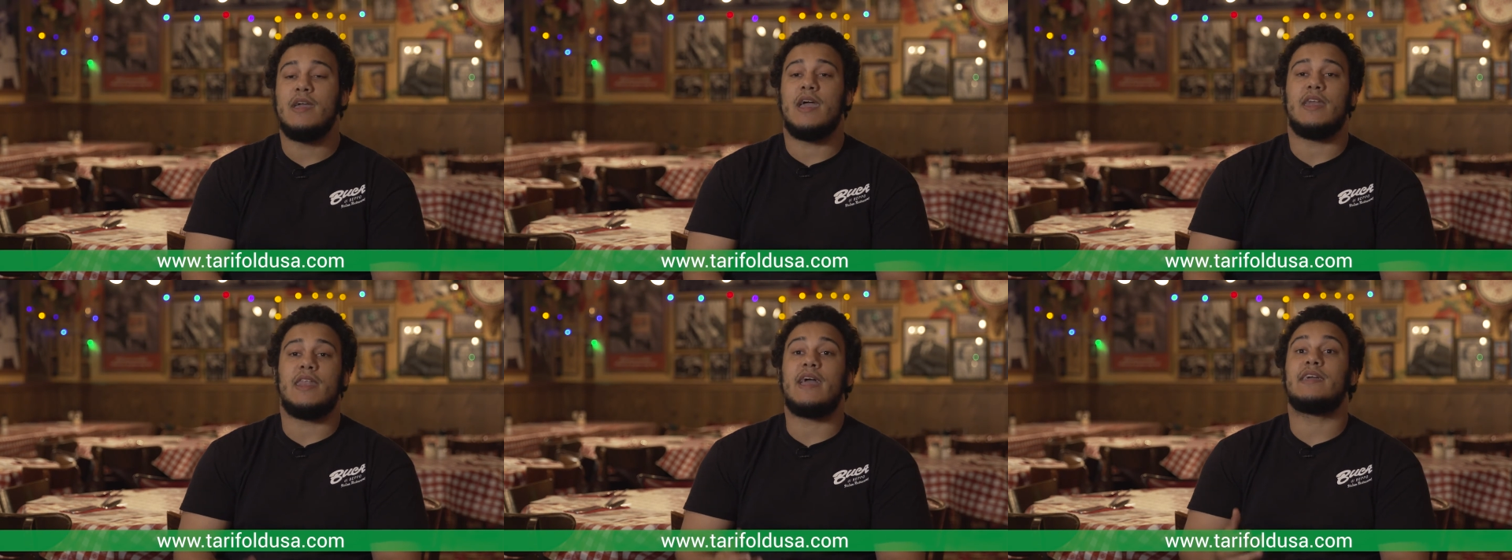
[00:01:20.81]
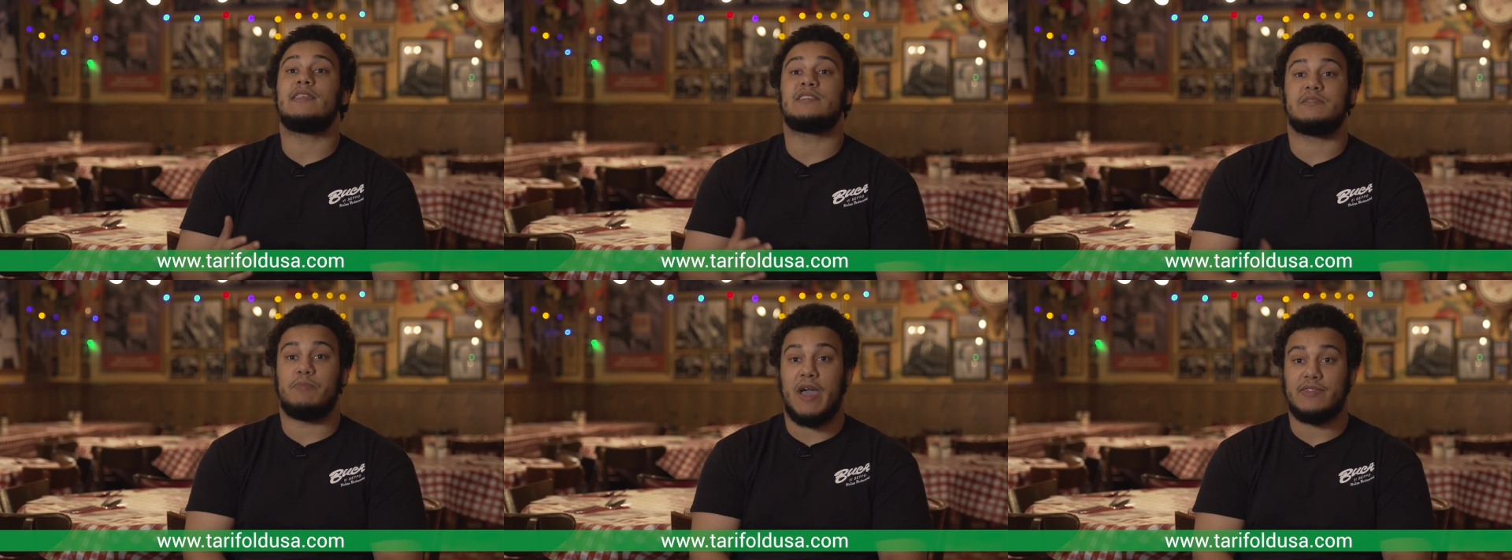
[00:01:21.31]
and I can
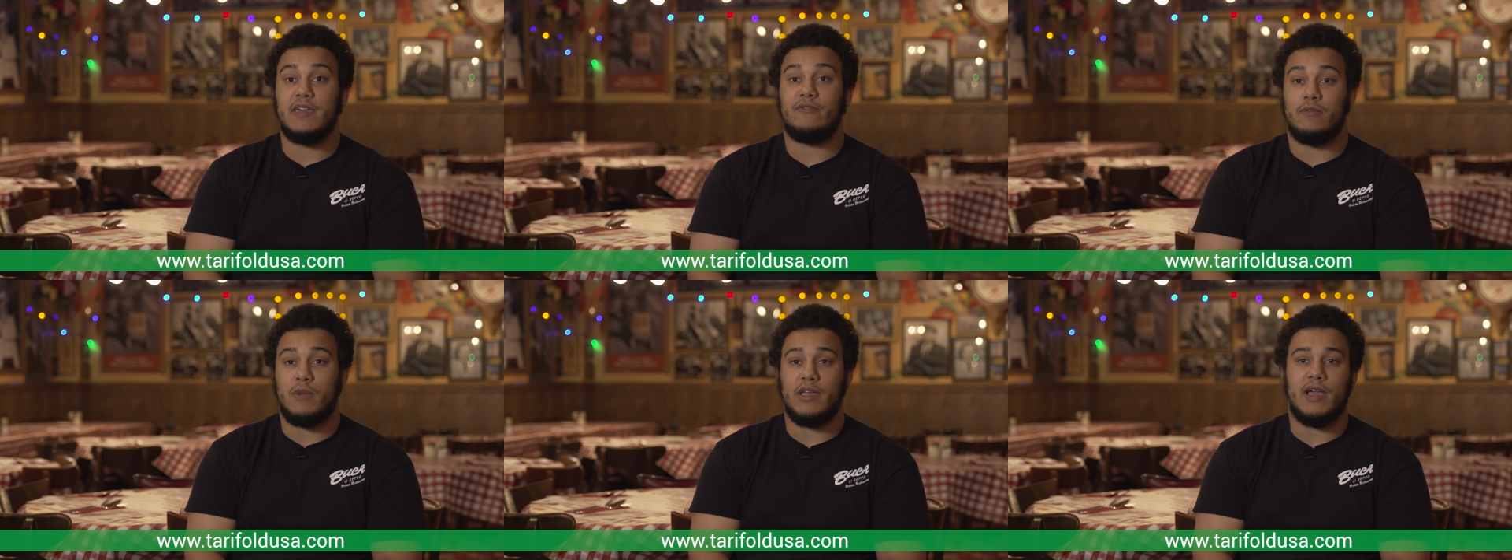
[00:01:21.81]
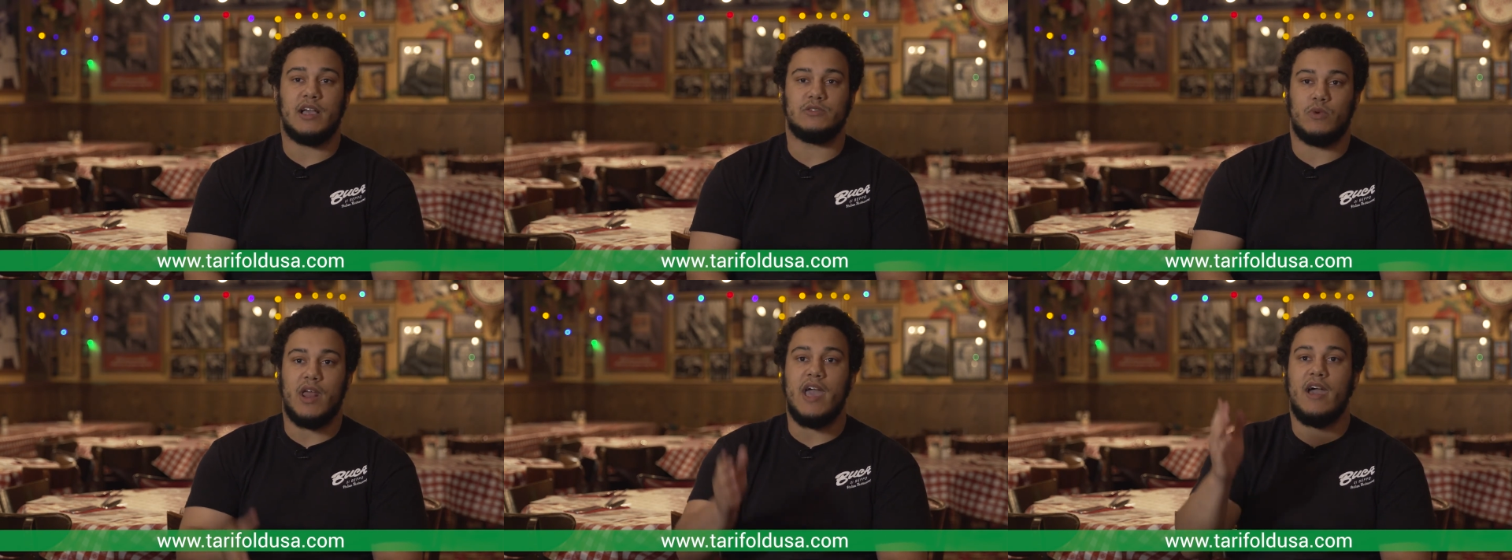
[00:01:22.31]
expect that from my guys
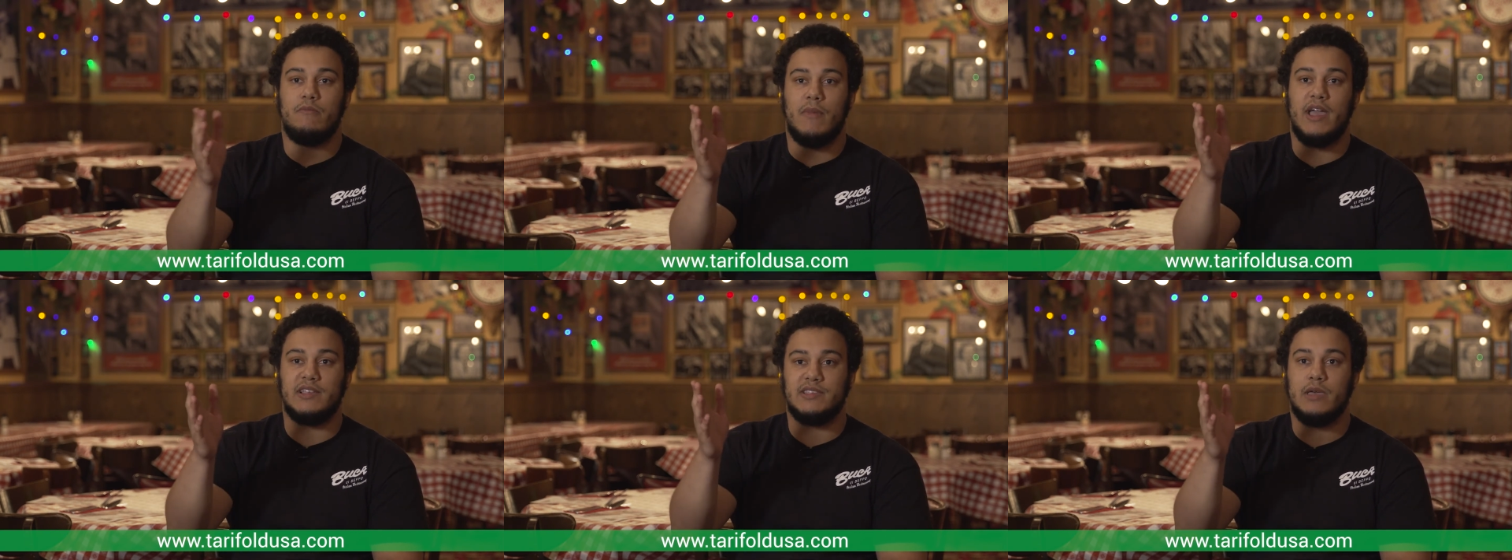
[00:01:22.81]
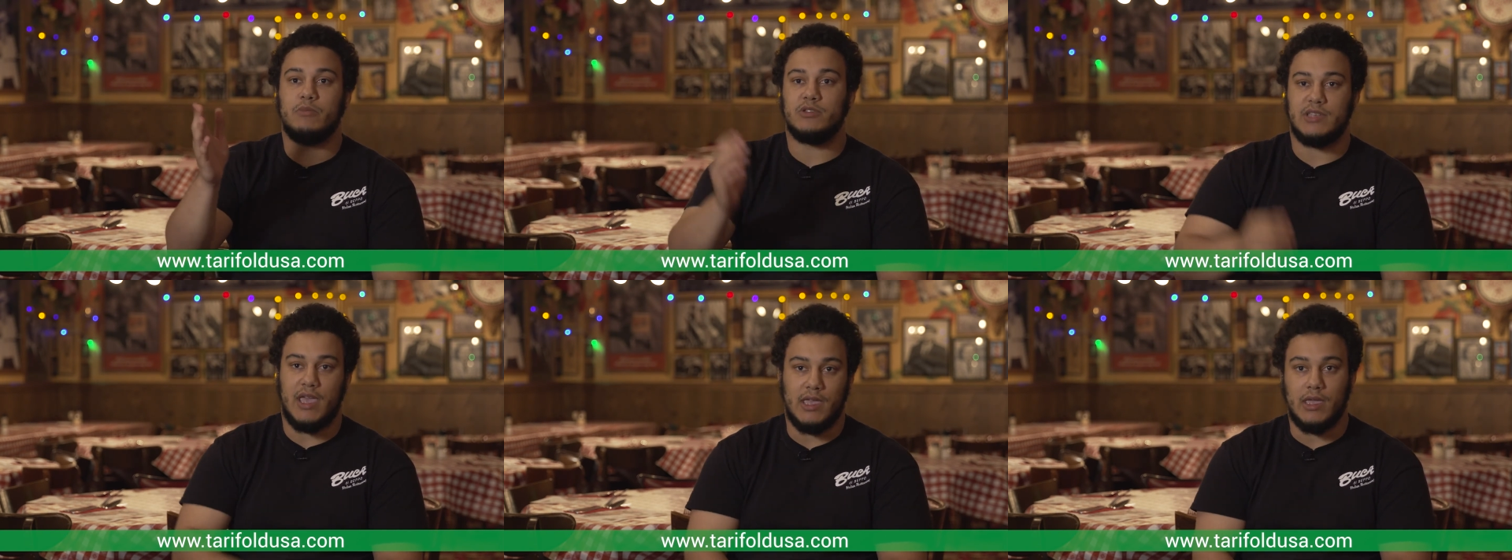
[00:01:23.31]
when I have my
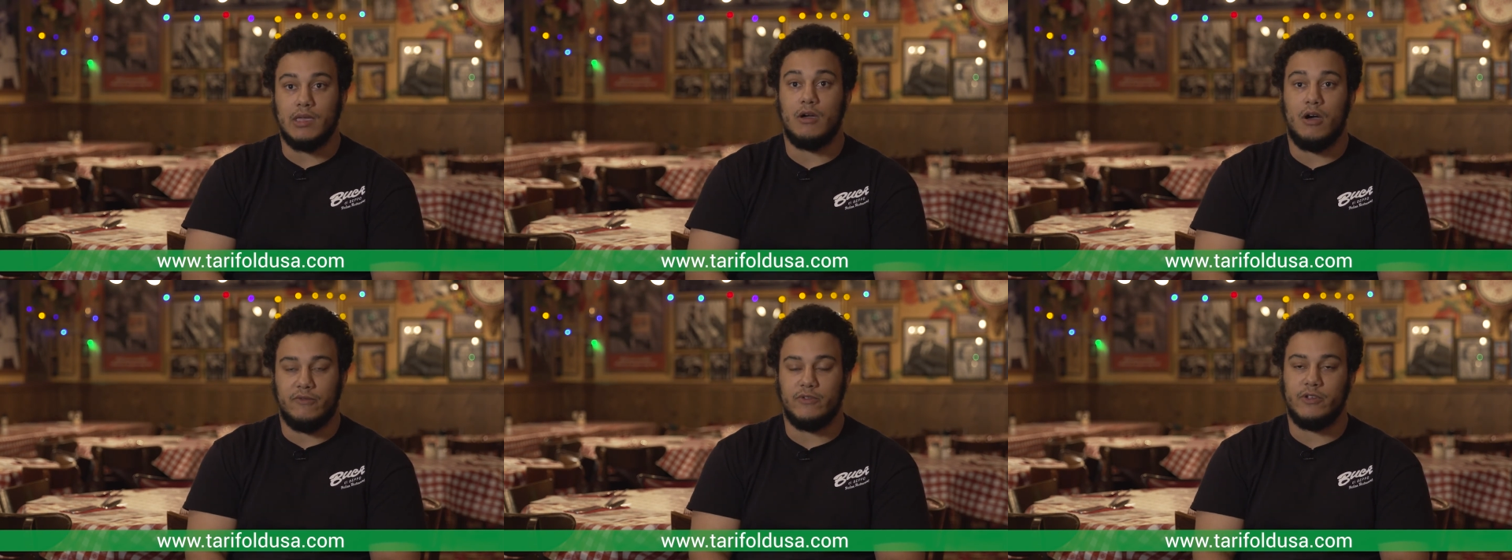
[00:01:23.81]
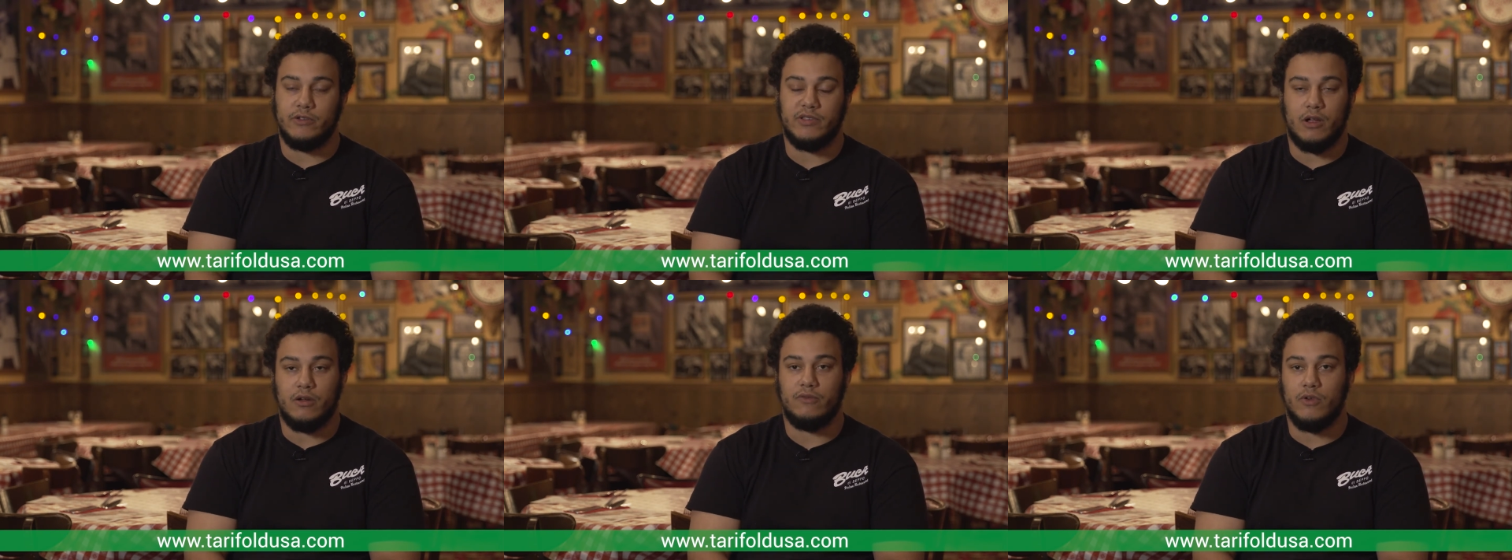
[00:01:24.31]
examples hanging off of your
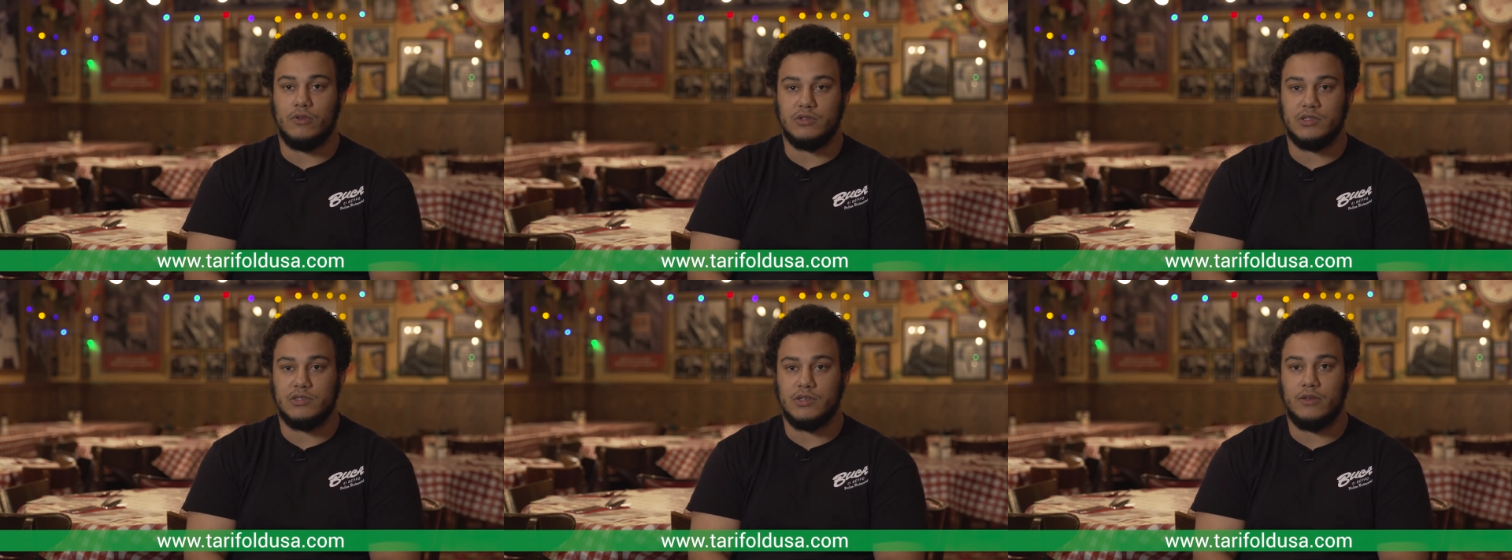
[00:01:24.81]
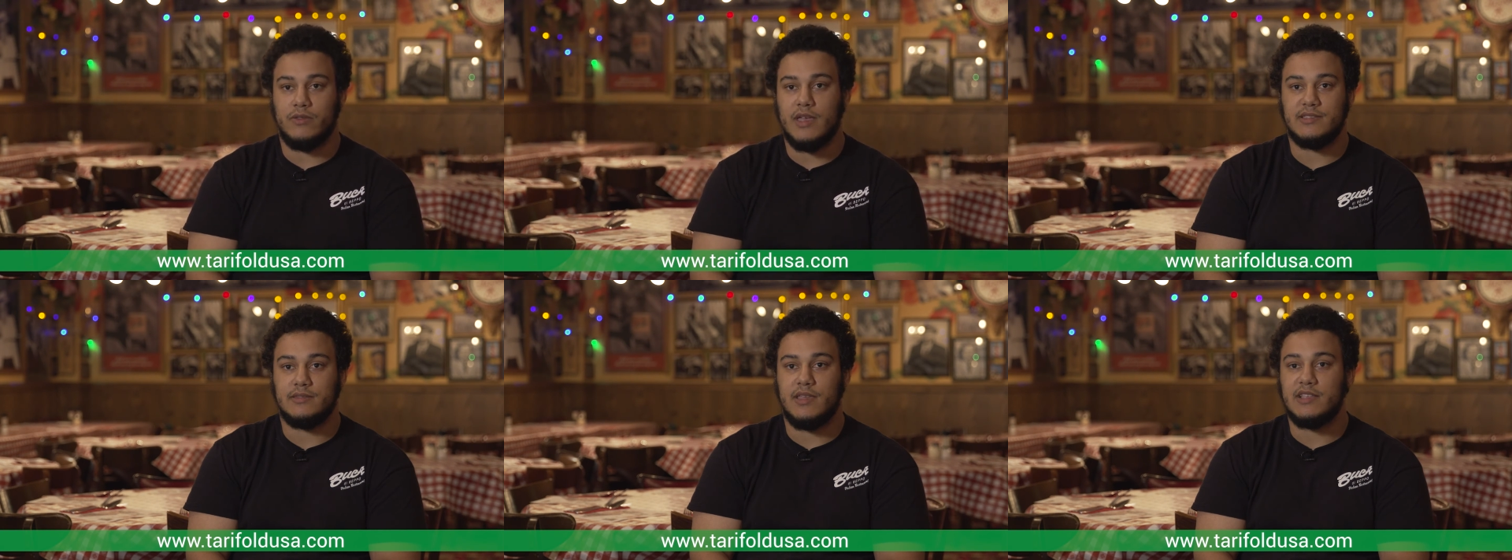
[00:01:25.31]
folds. So
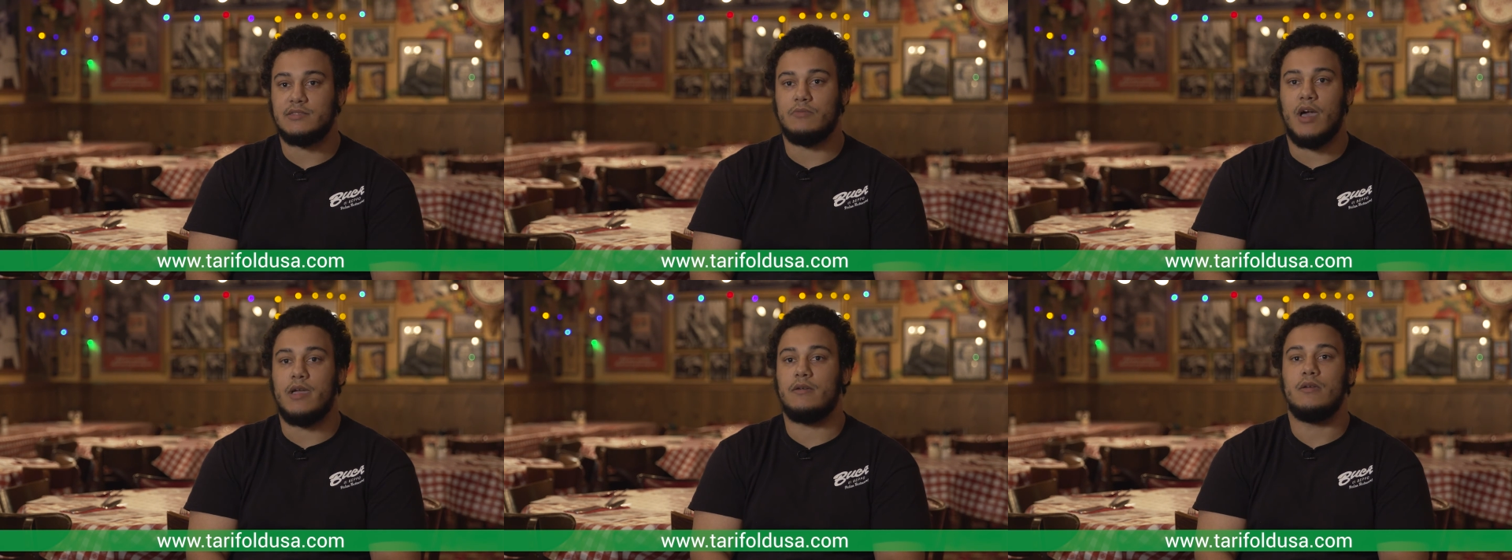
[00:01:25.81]
that's that's my